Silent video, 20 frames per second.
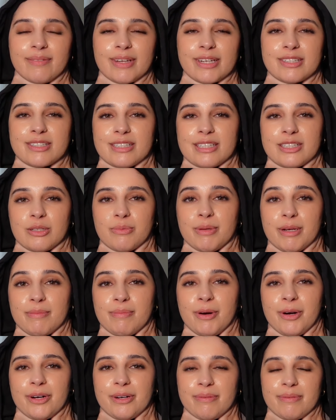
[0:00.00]
Like, such a big
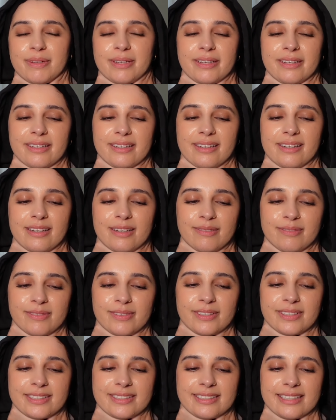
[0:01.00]
part of me
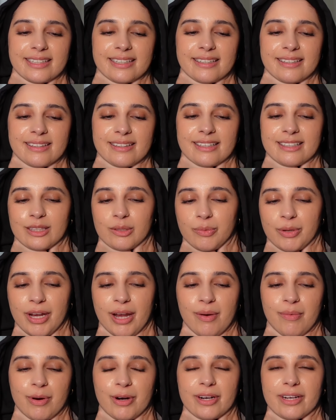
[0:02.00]
is like the way
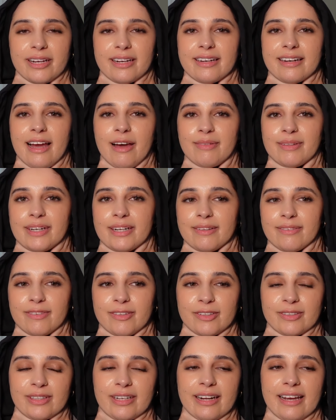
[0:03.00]
I work, and now that I
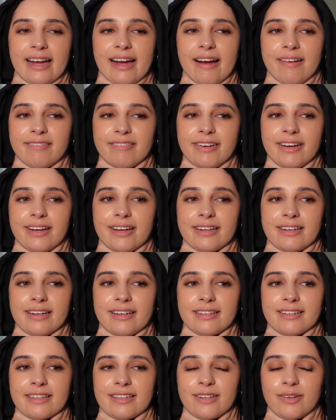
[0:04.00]
learned that I have that, and
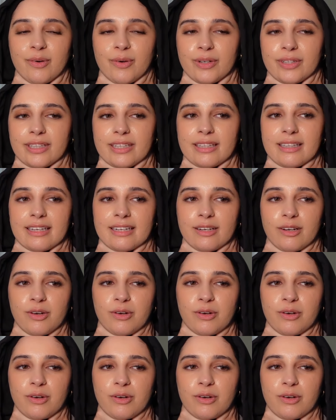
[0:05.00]
I like correlate, like,